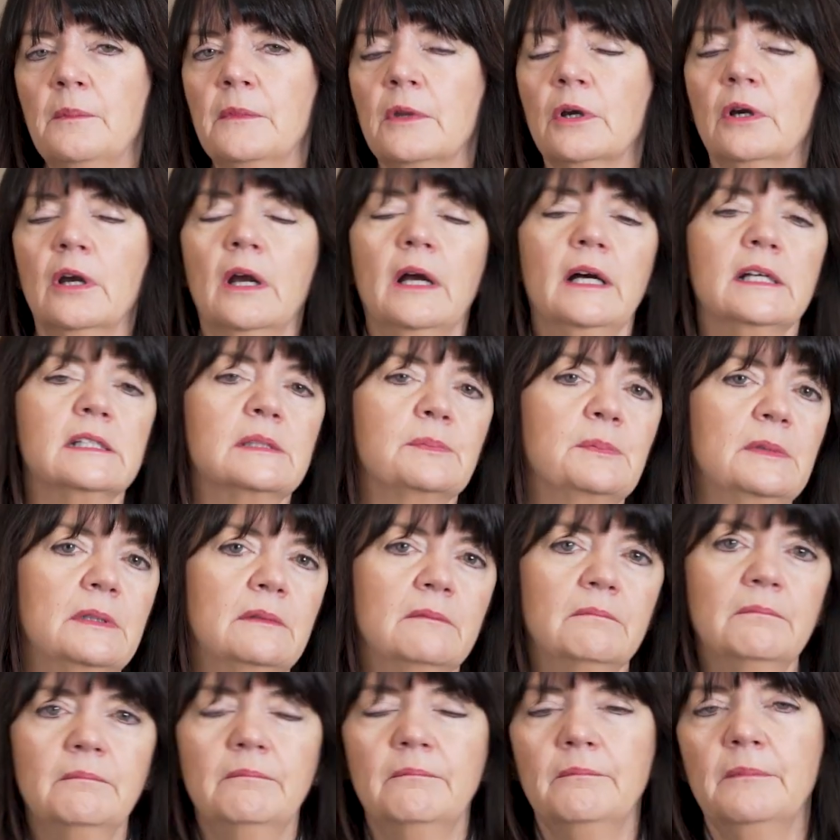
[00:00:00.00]
Her
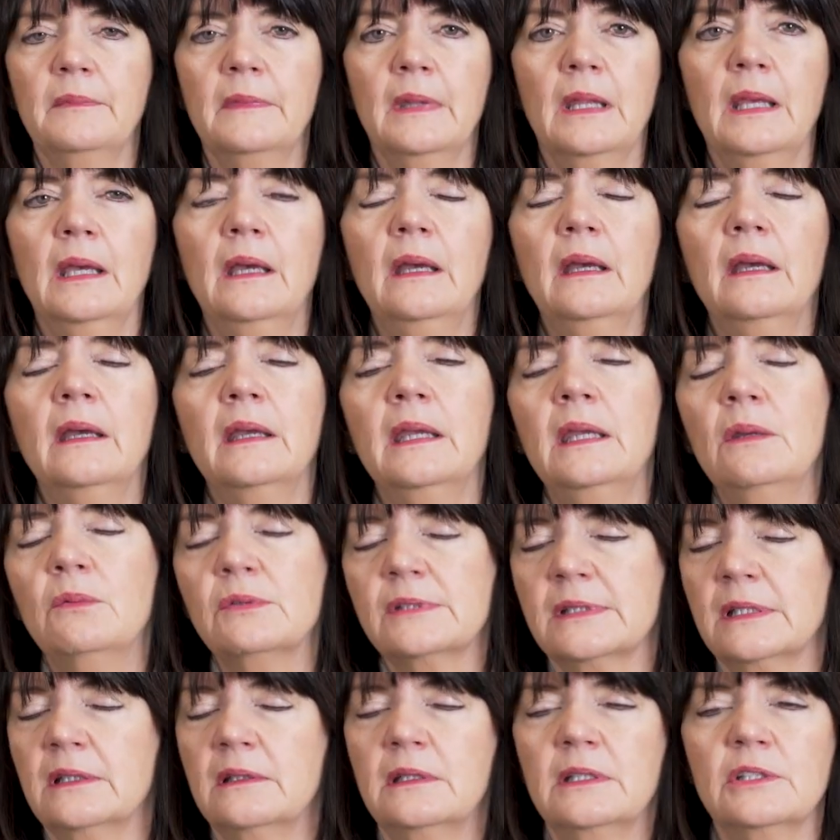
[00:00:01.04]
husband, he
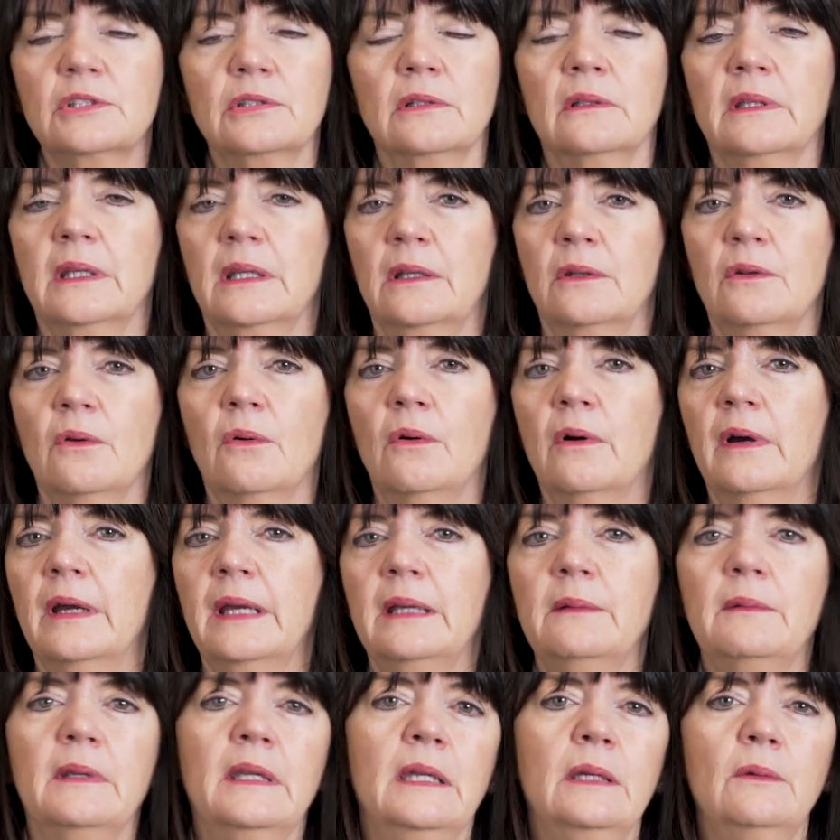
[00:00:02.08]
was initially
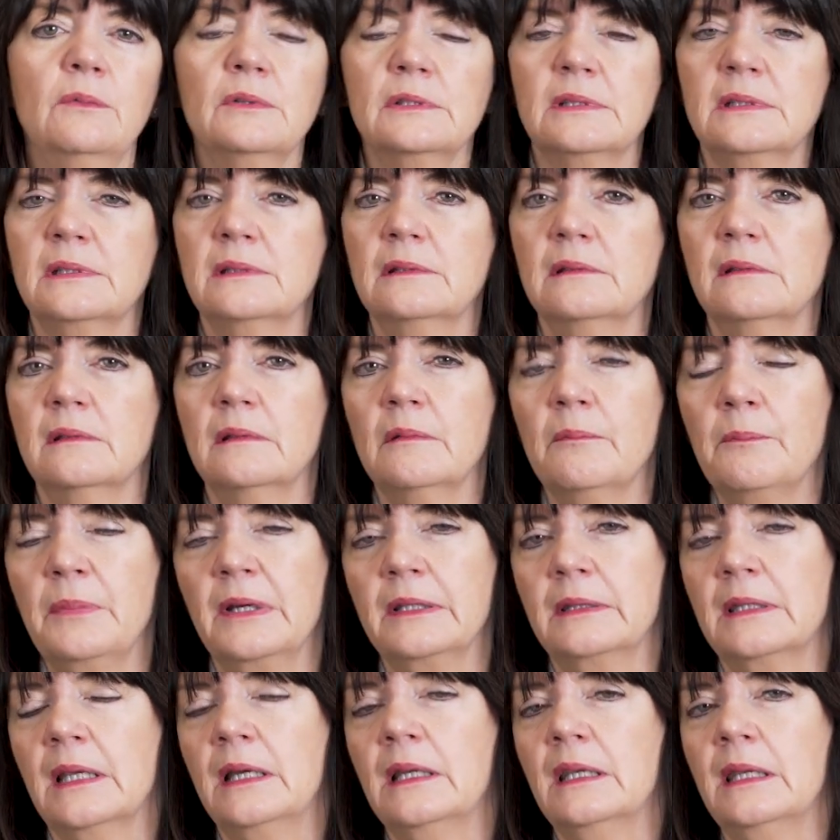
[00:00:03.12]
annoyed,
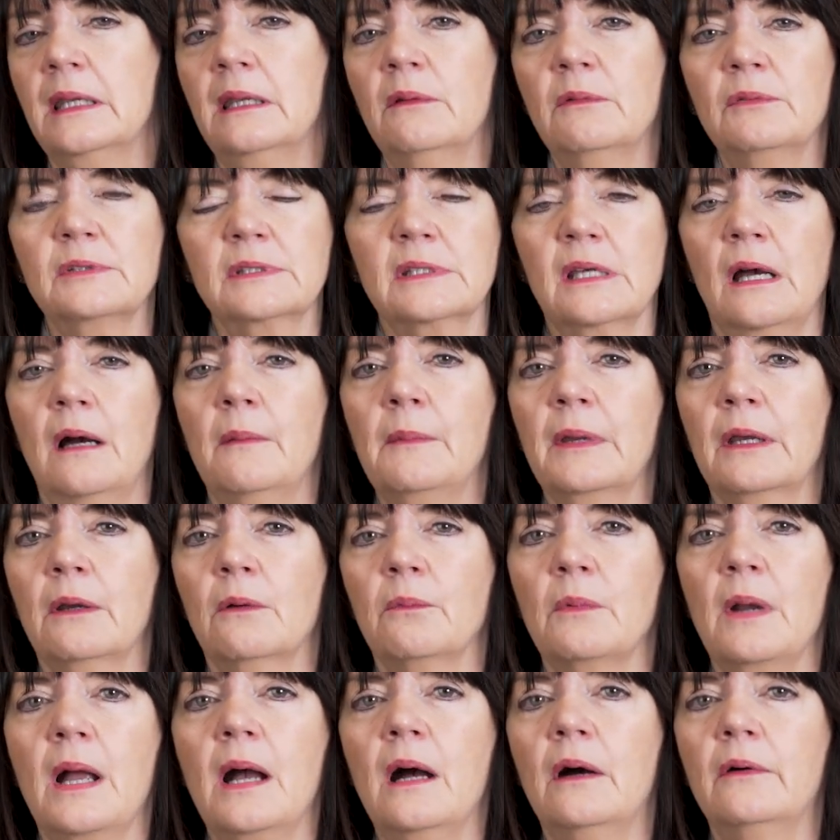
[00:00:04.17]
but then he was coming
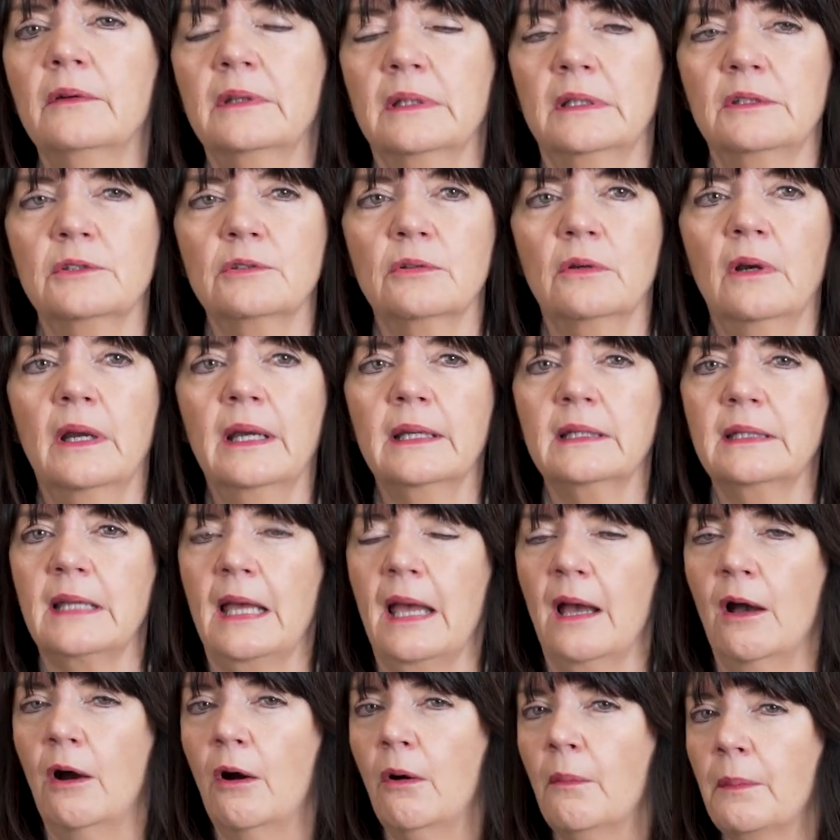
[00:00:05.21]
around and trying to
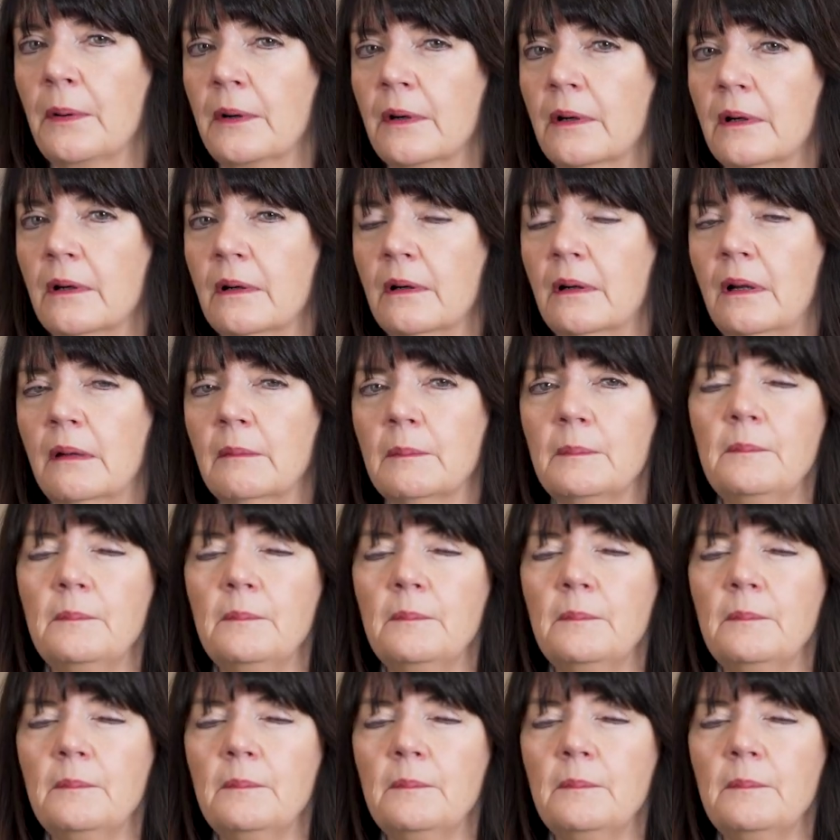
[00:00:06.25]
help her